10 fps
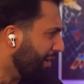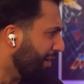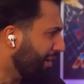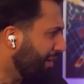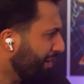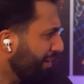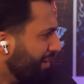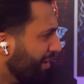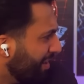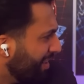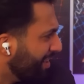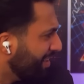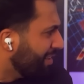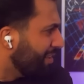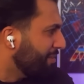
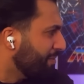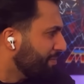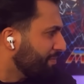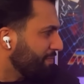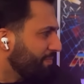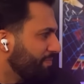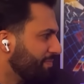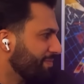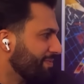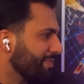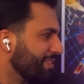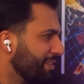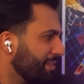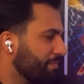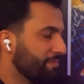
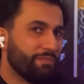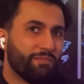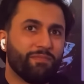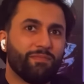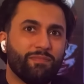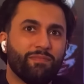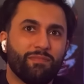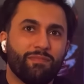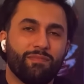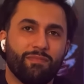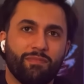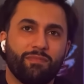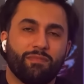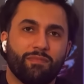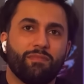
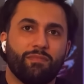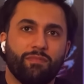This person isn't speaking.